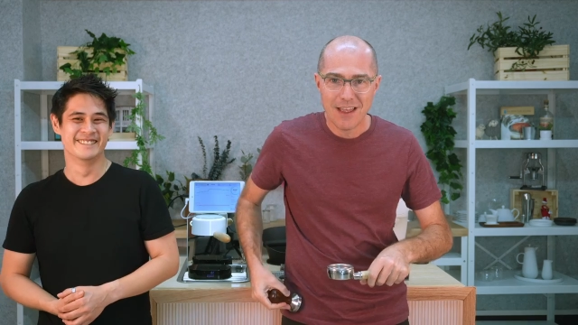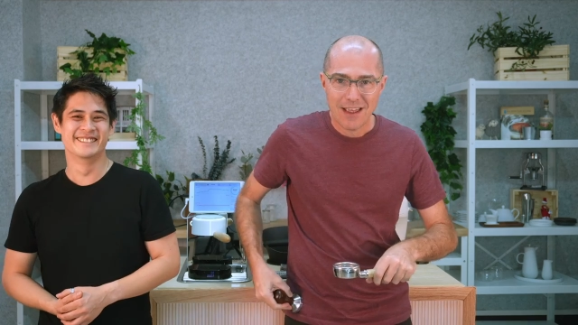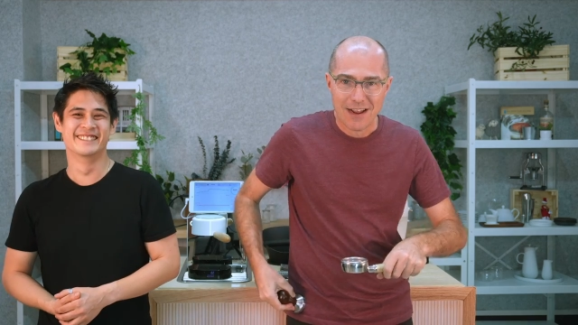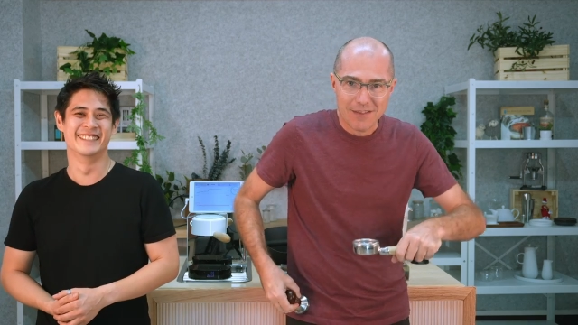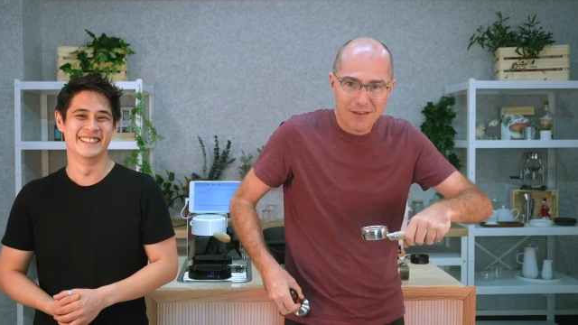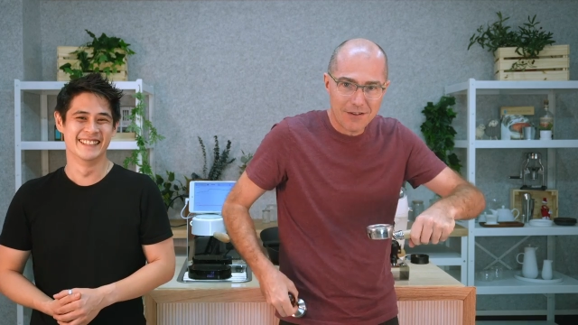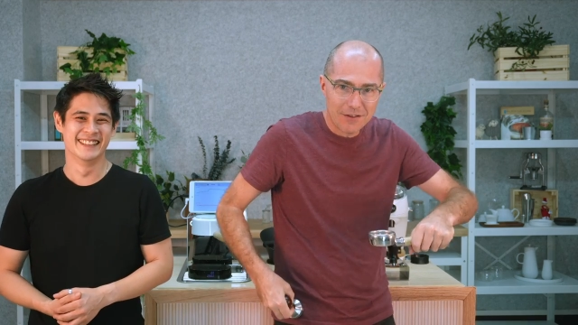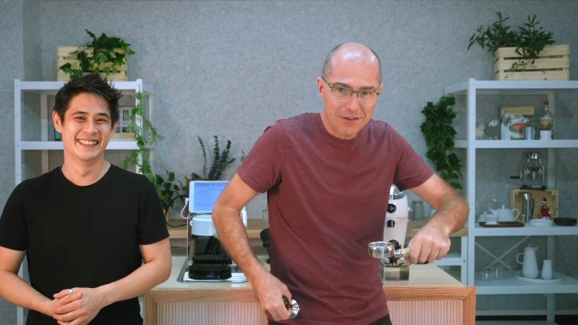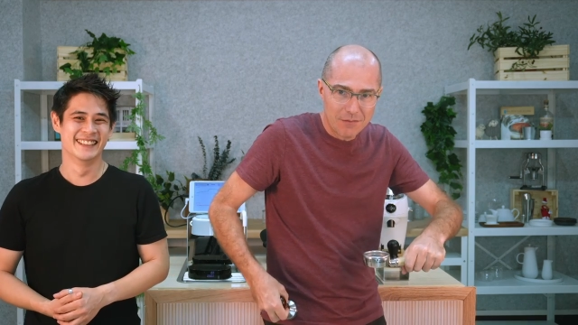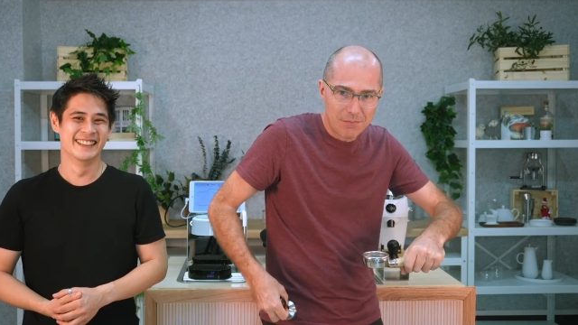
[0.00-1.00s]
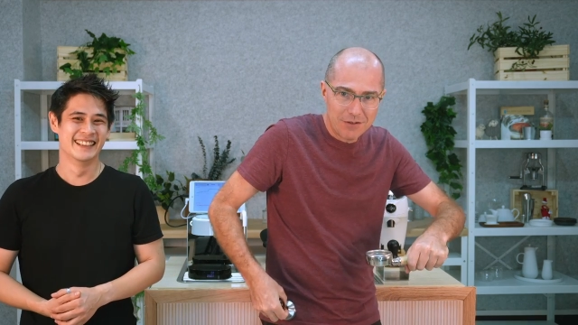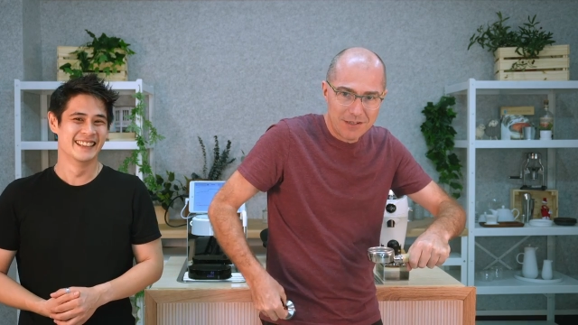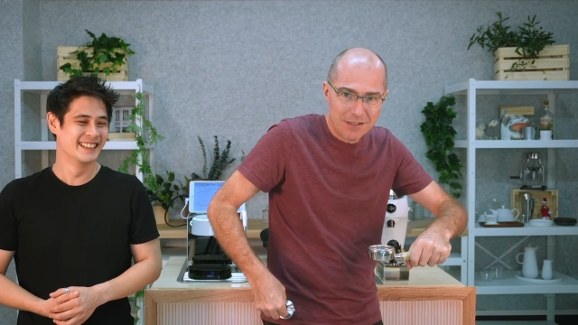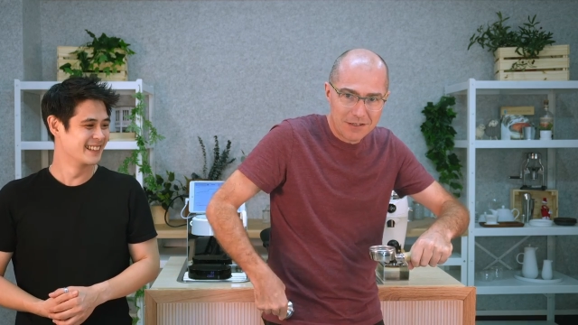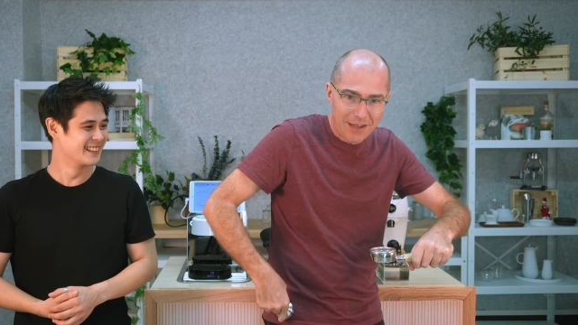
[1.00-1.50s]
Speaker 1: and they'll put it
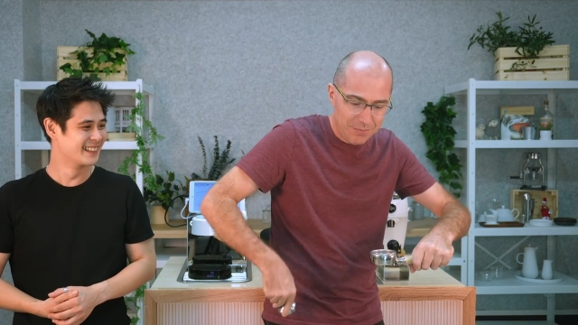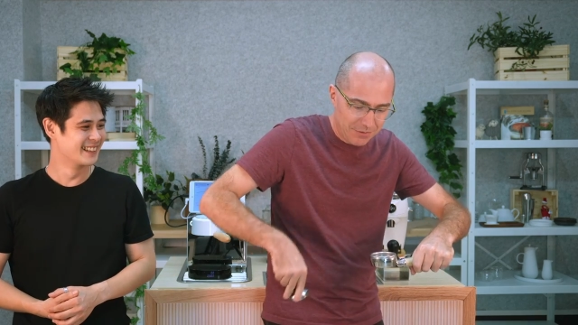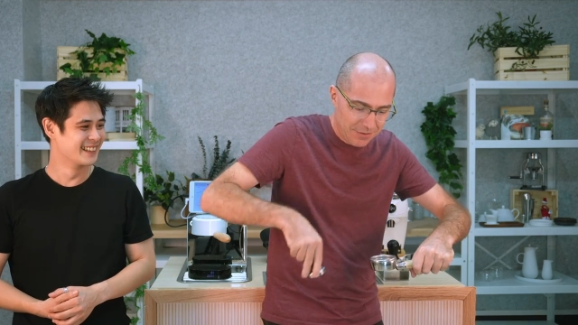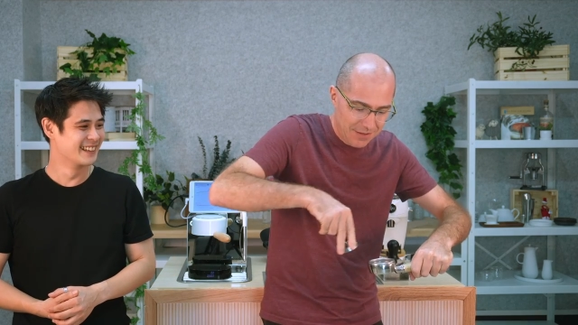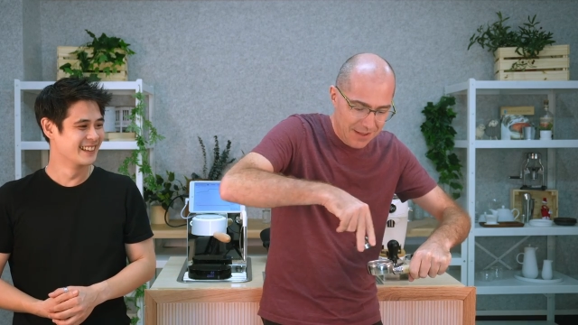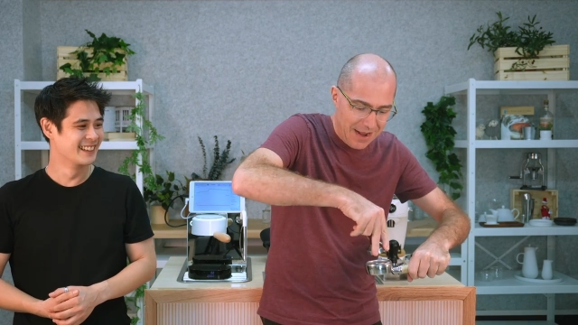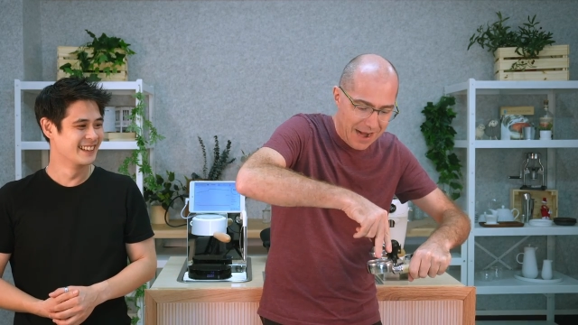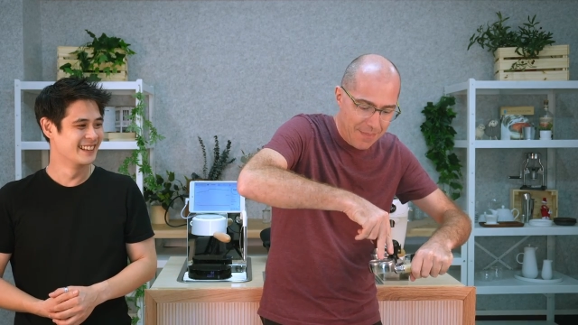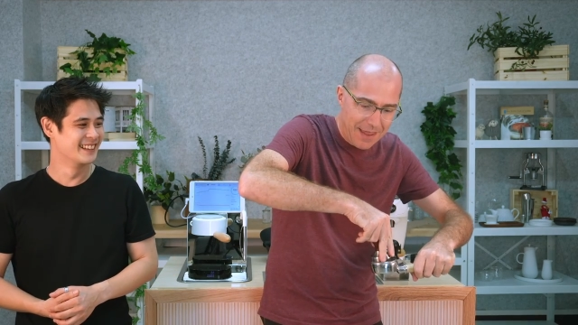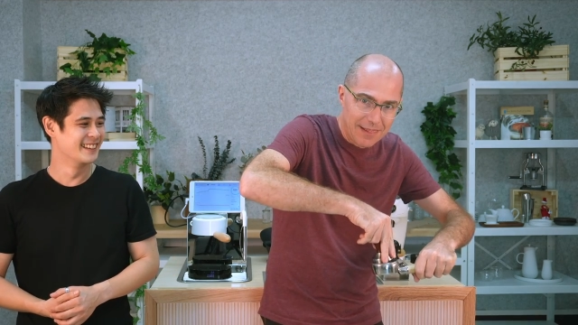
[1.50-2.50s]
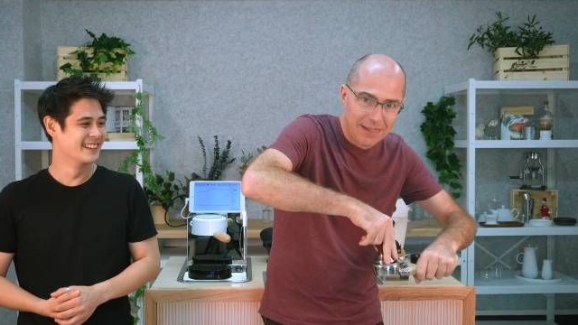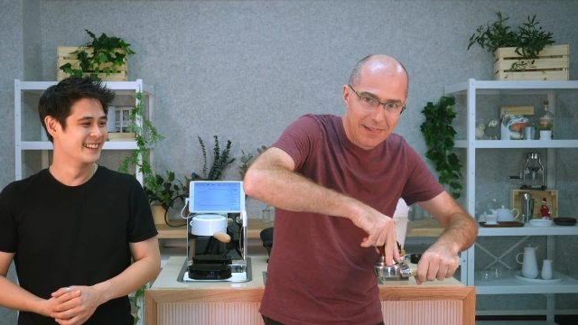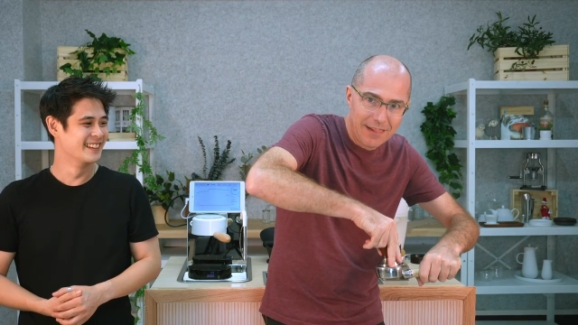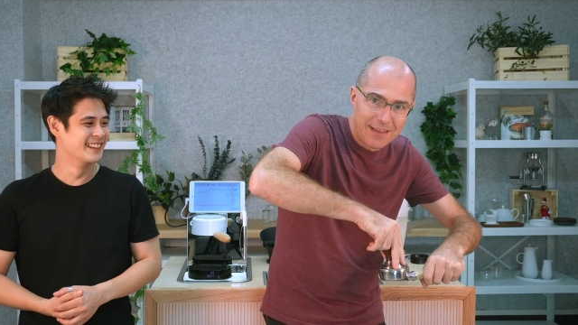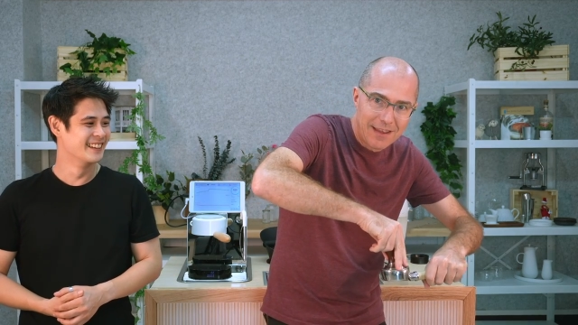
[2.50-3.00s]
on the table and they
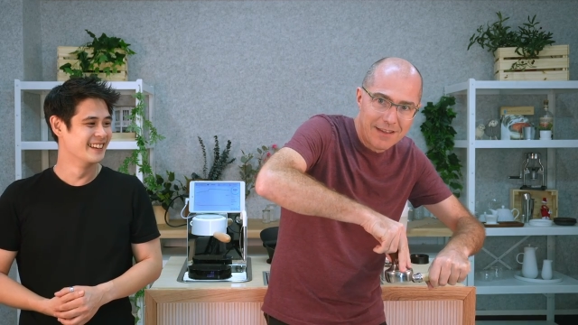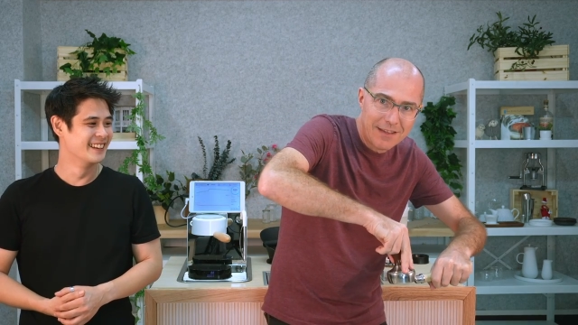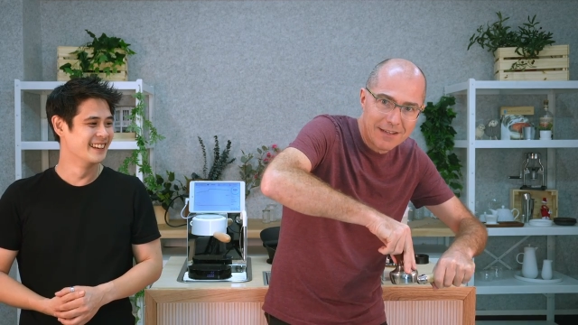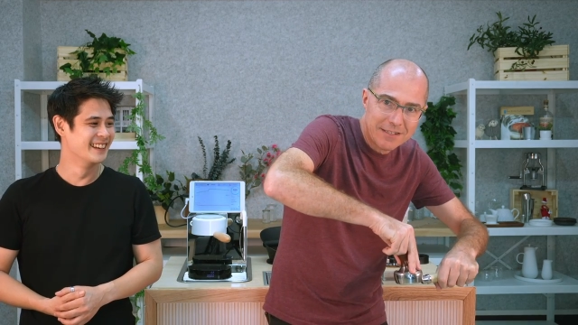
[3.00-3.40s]
lean in